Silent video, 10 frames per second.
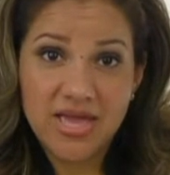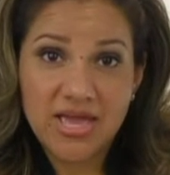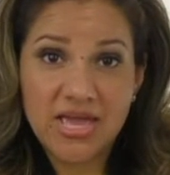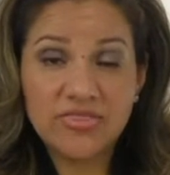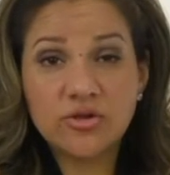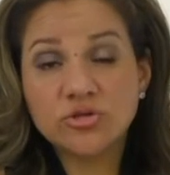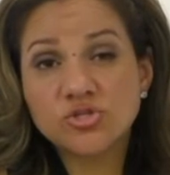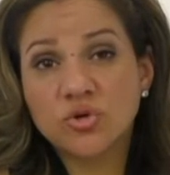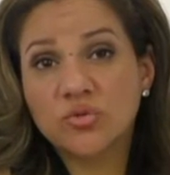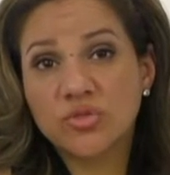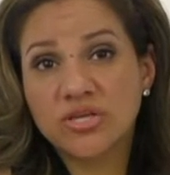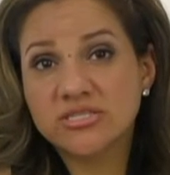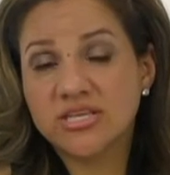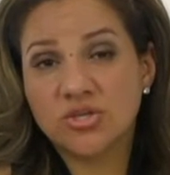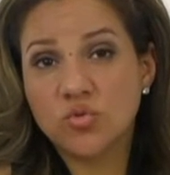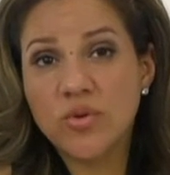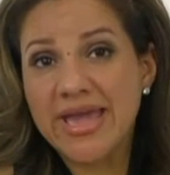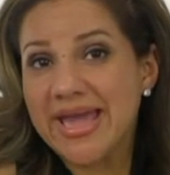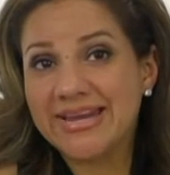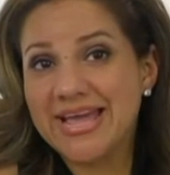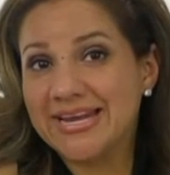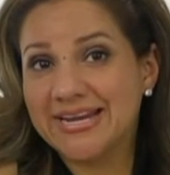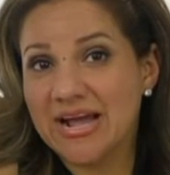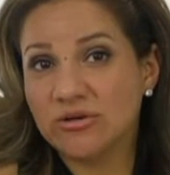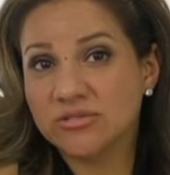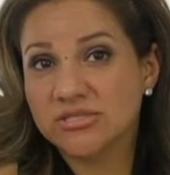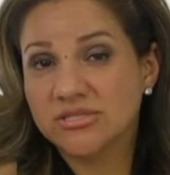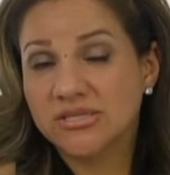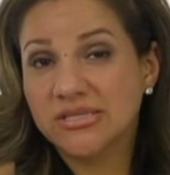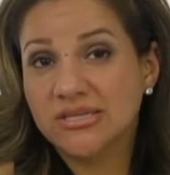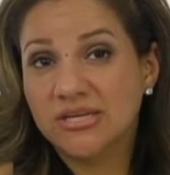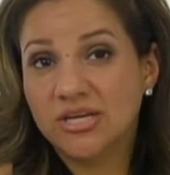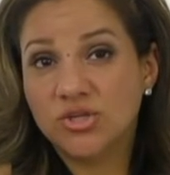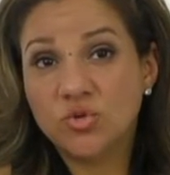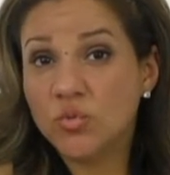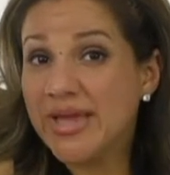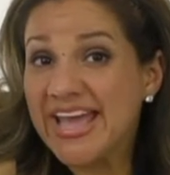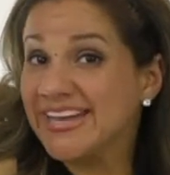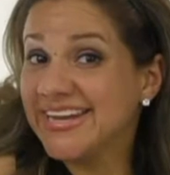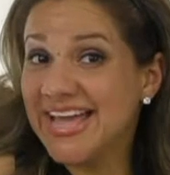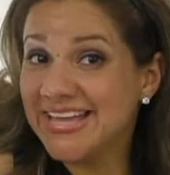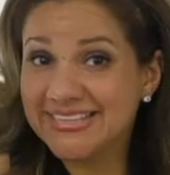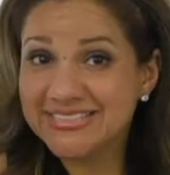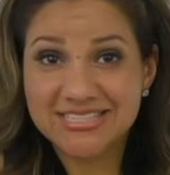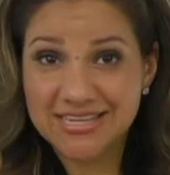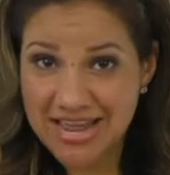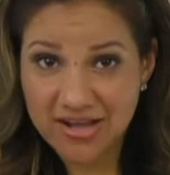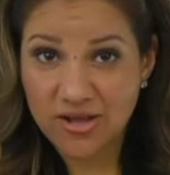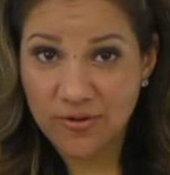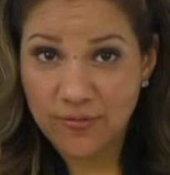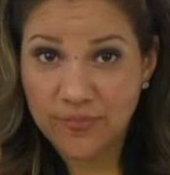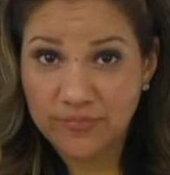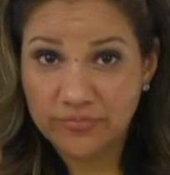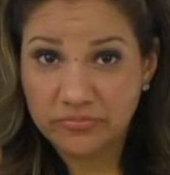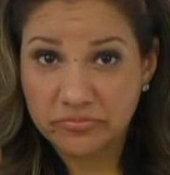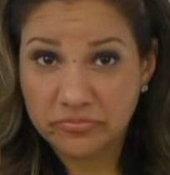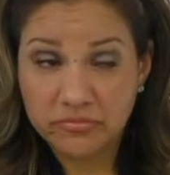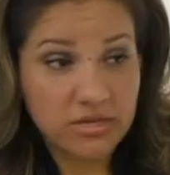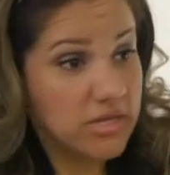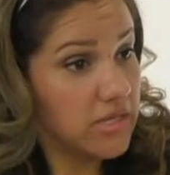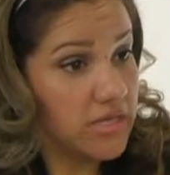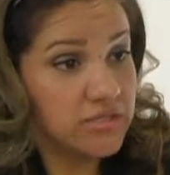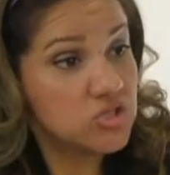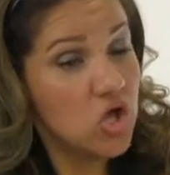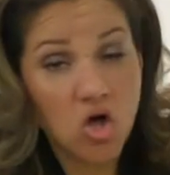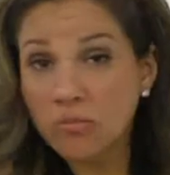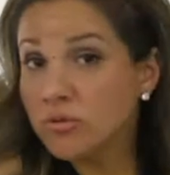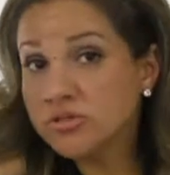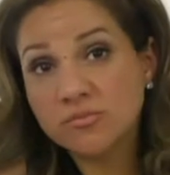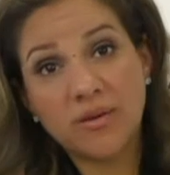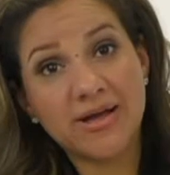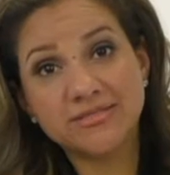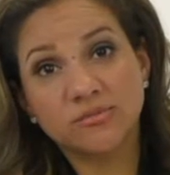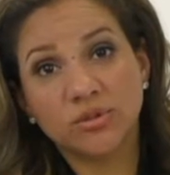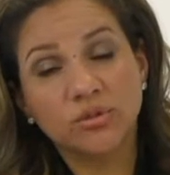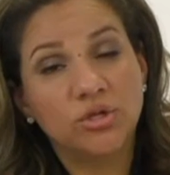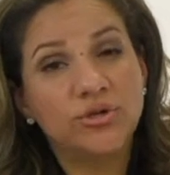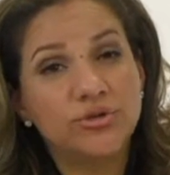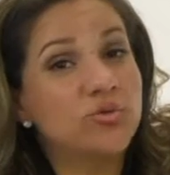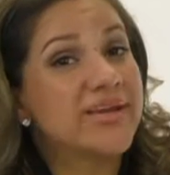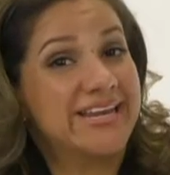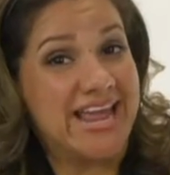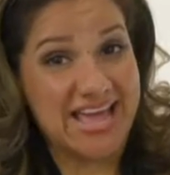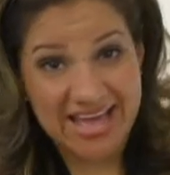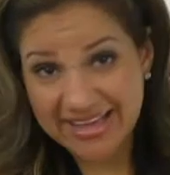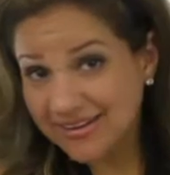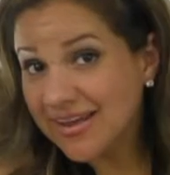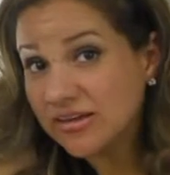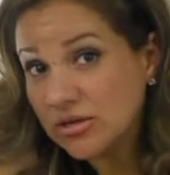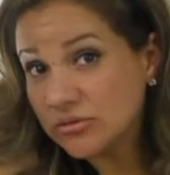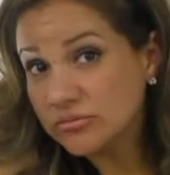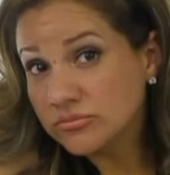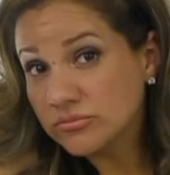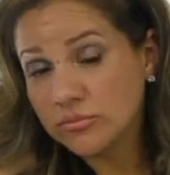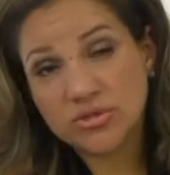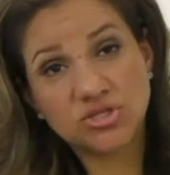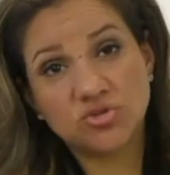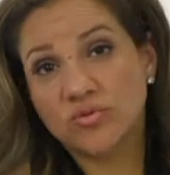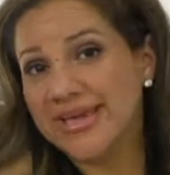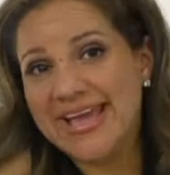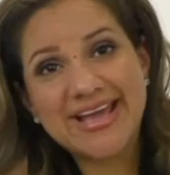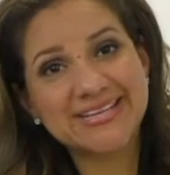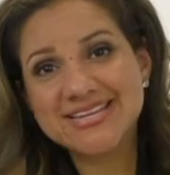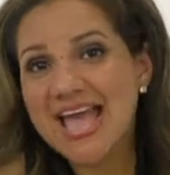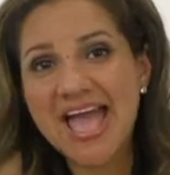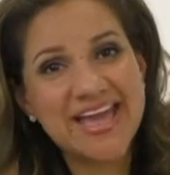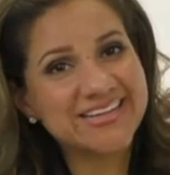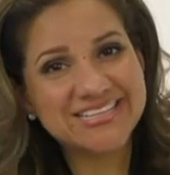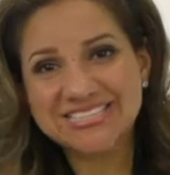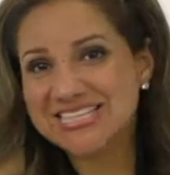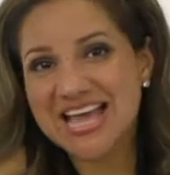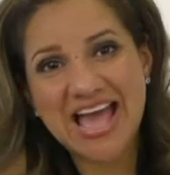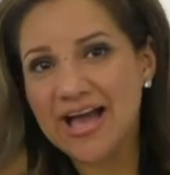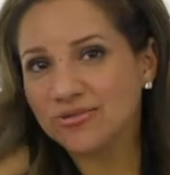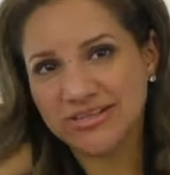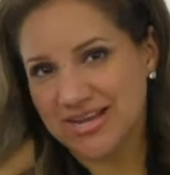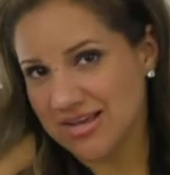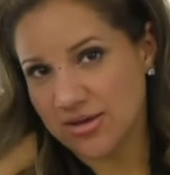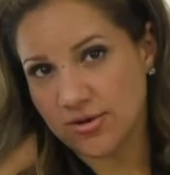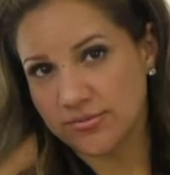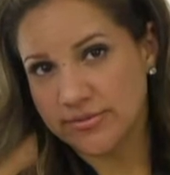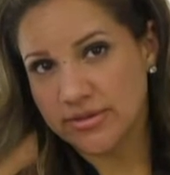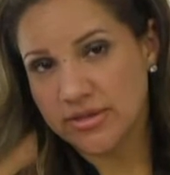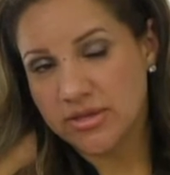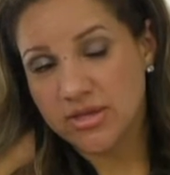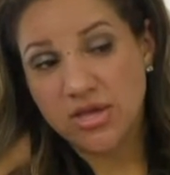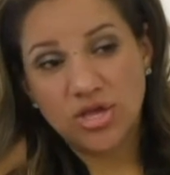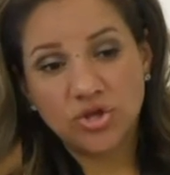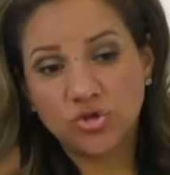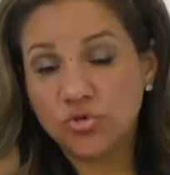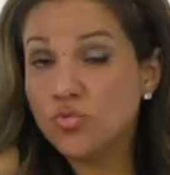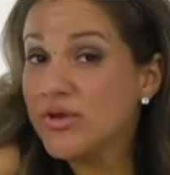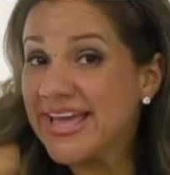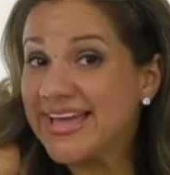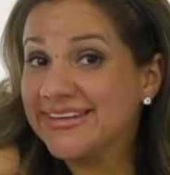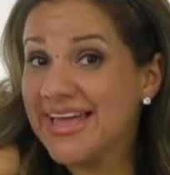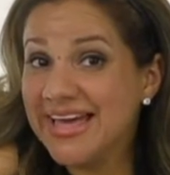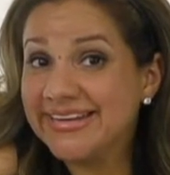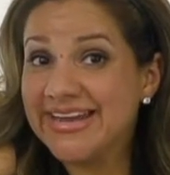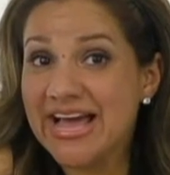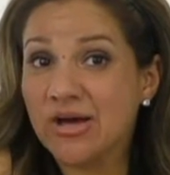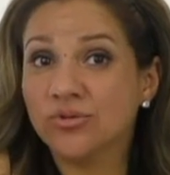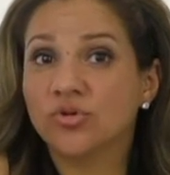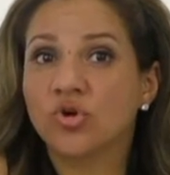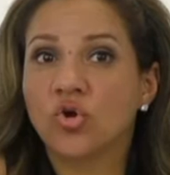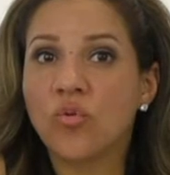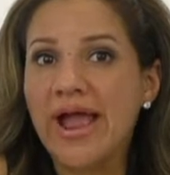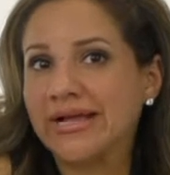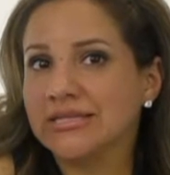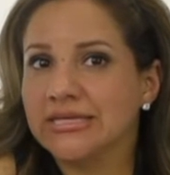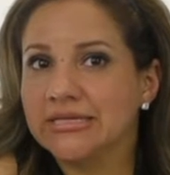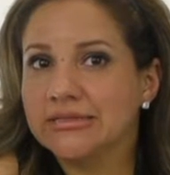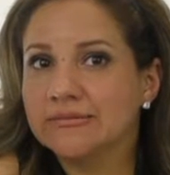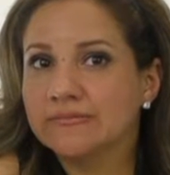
And there are certain things that you can't edit out. You can't edit an echo. It's almost impossible. You can add an echo, but you can't edit out an echo. You can't edit out crackling.